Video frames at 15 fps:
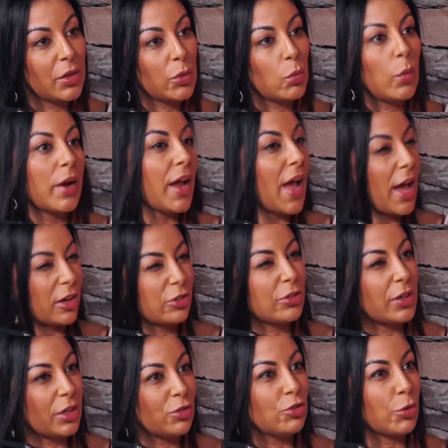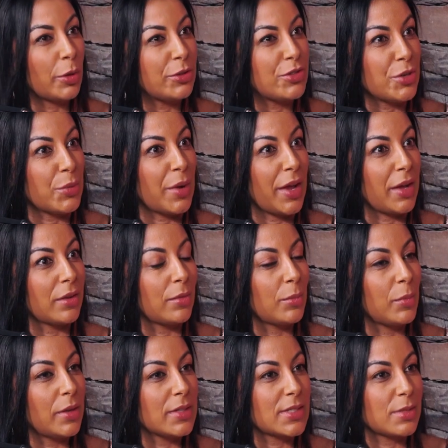what I actually enjoy doing
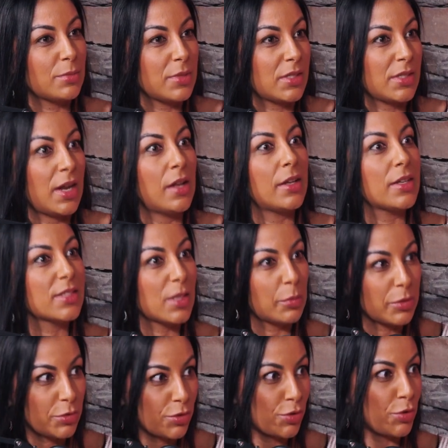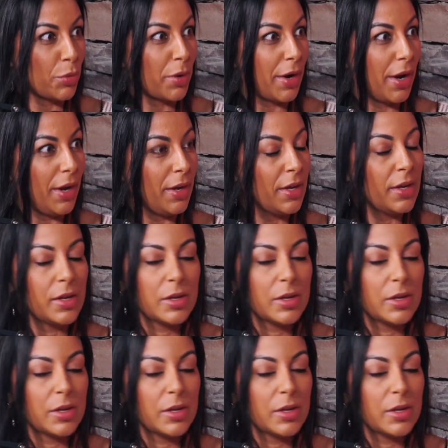is telling someone's story.